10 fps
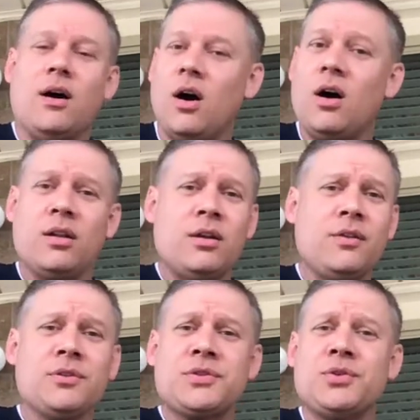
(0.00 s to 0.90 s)
All of
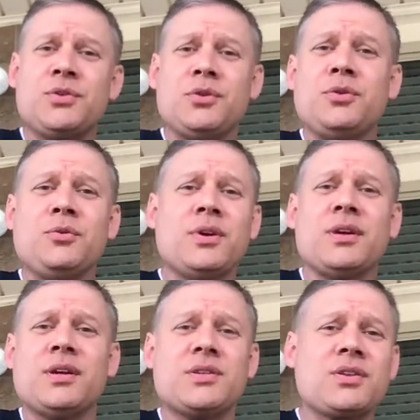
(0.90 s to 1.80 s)
those
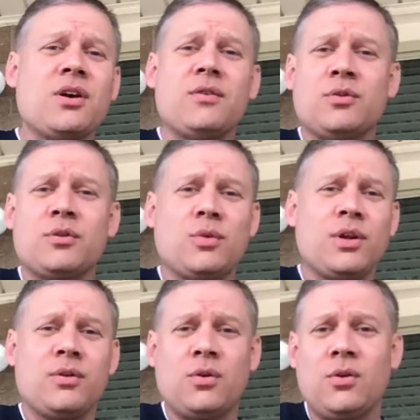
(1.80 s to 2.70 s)
tourists covered
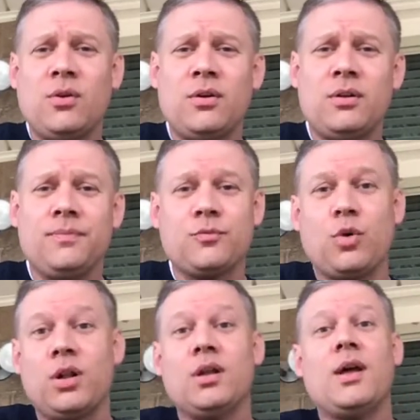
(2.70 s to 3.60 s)
with oil.
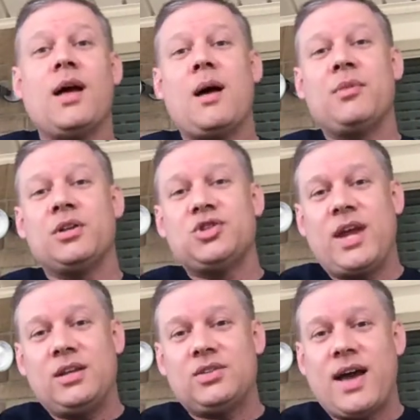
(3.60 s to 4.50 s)
Well, I'm gonna
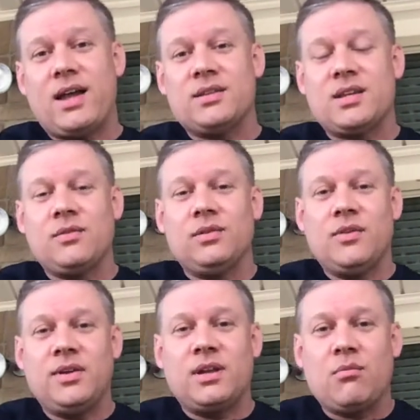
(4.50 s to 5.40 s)
change that instead of
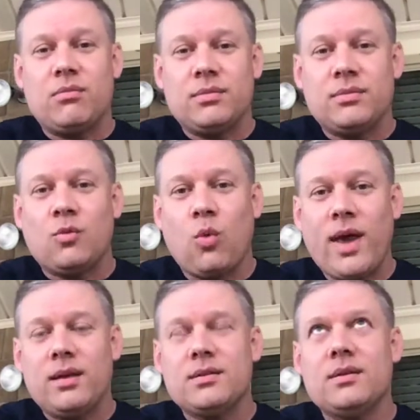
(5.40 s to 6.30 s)
living in wait,